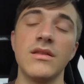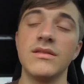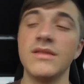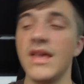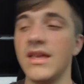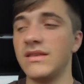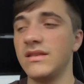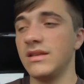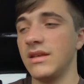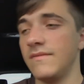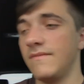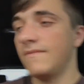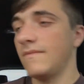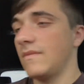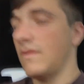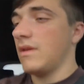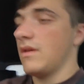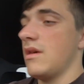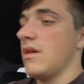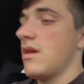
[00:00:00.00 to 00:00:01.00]
That's it.
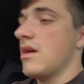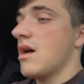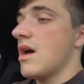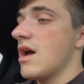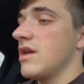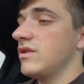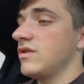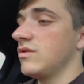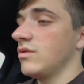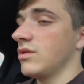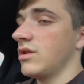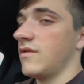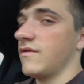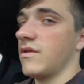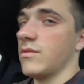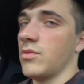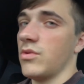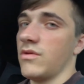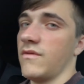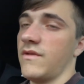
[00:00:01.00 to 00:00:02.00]
I just don't have
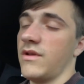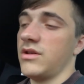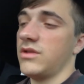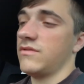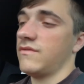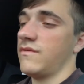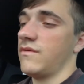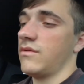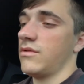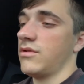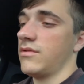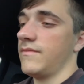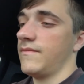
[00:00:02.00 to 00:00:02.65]
the motivation for it.